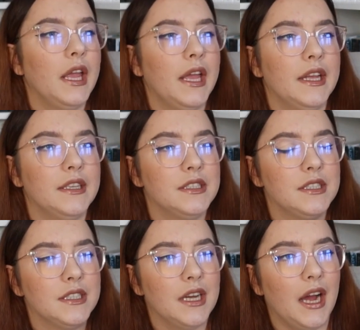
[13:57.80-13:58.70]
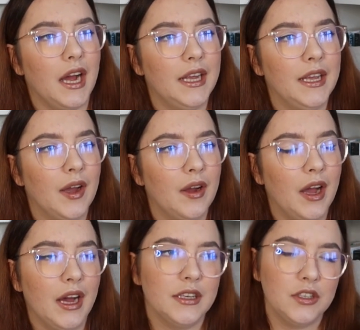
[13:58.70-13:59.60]
And I
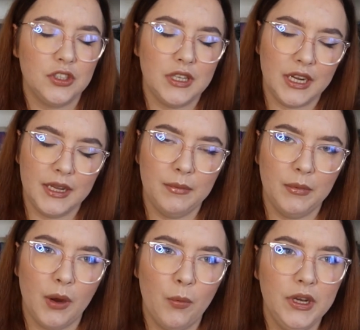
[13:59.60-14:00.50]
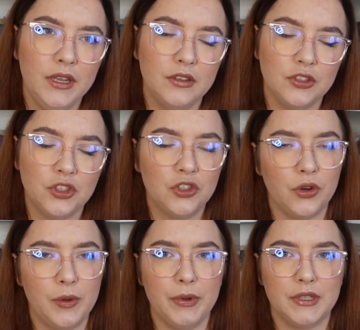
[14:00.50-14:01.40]
had a really
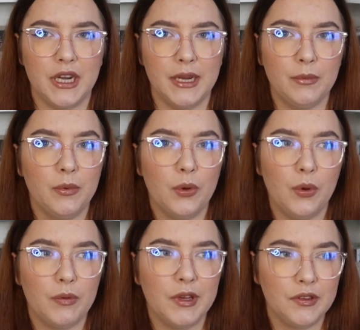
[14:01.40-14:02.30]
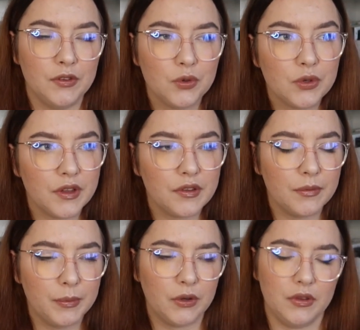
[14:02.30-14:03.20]
enjoyable time listening to this,
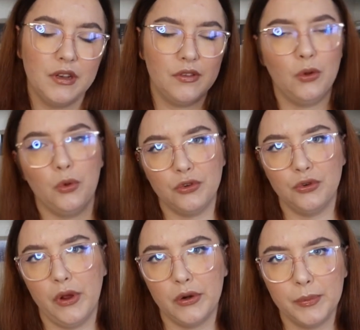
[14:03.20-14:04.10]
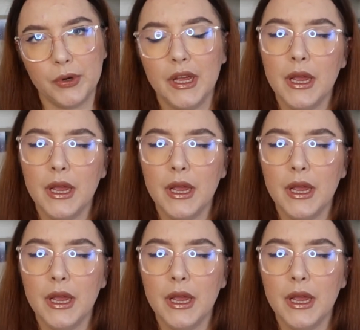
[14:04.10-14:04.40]
because I listened also to the audiobook,